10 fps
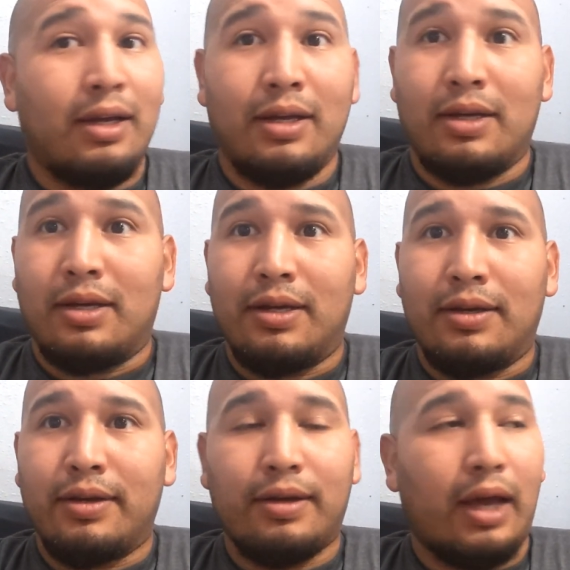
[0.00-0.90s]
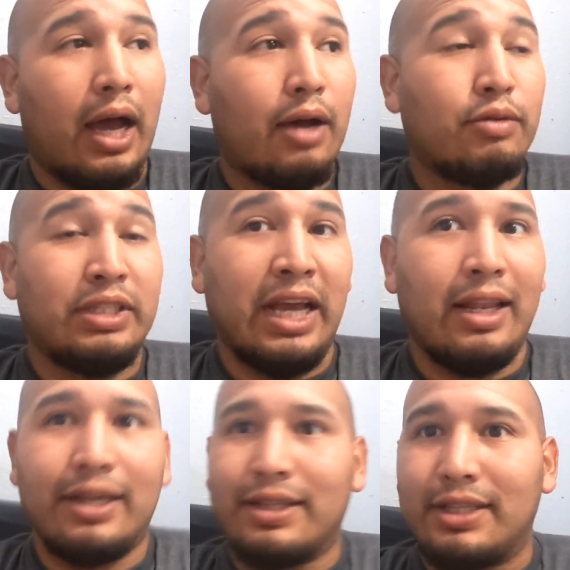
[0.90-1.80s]
I was
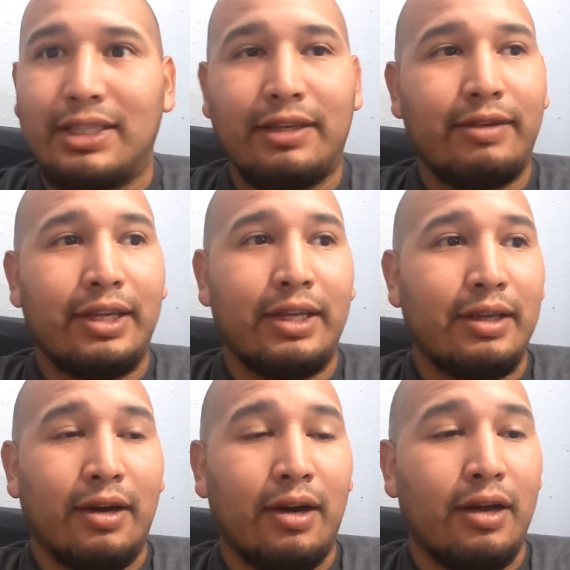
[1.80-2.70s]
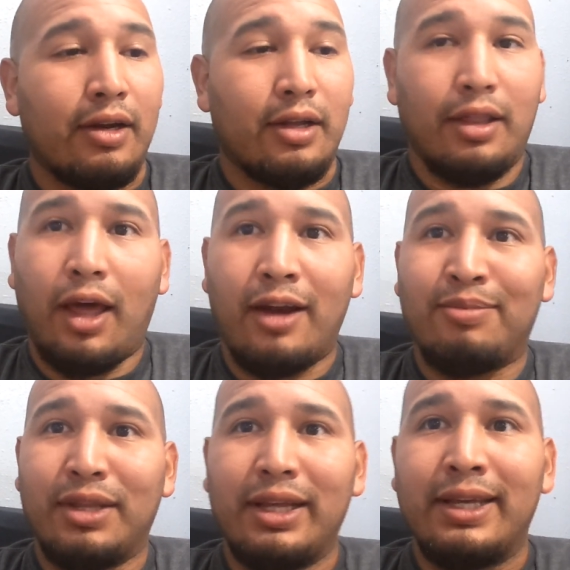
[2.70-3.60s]
yelling at the TV on a lot
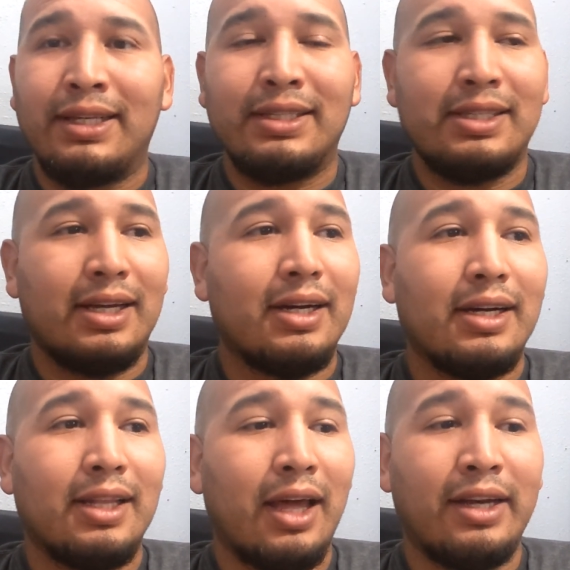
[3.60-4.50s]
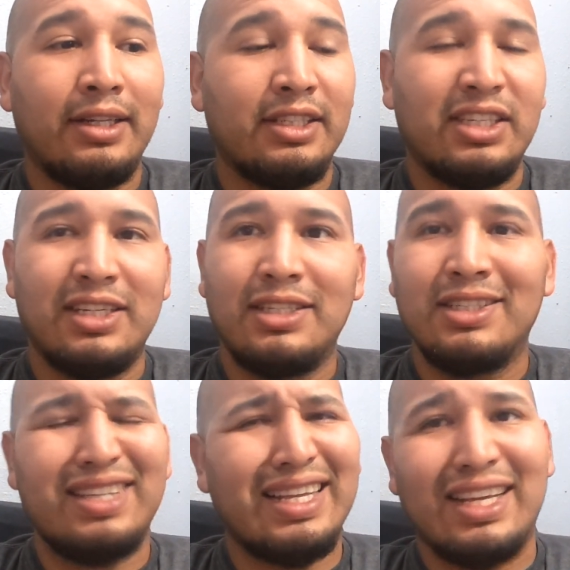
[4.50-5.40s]
of plays, uh, a lot of
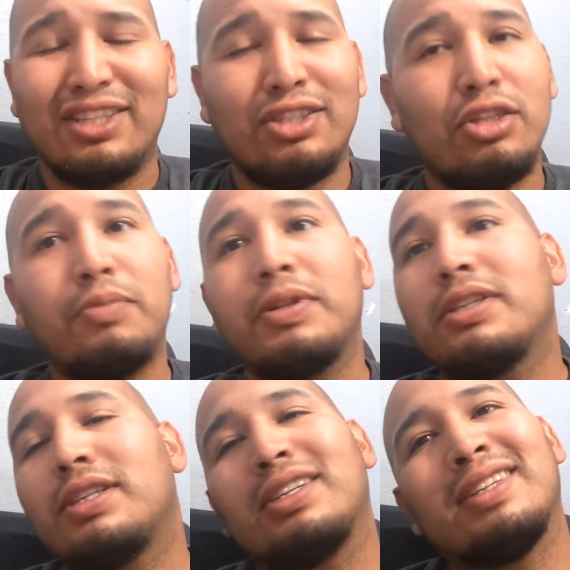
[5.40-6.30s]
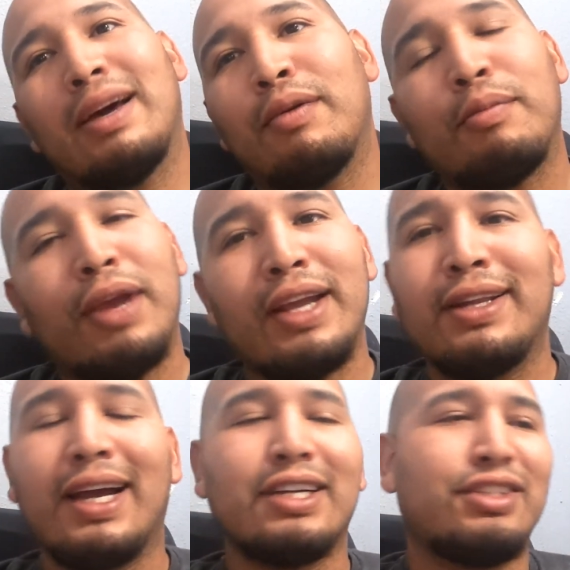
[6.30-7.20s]
decisions, like that stupid decision that we
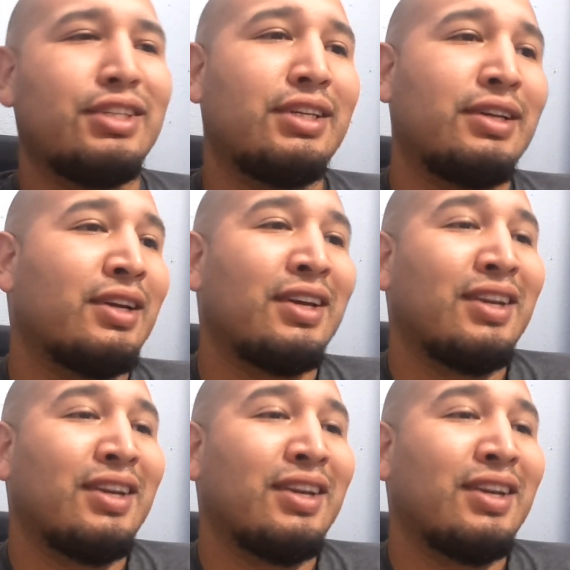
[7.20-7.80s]
made to actually,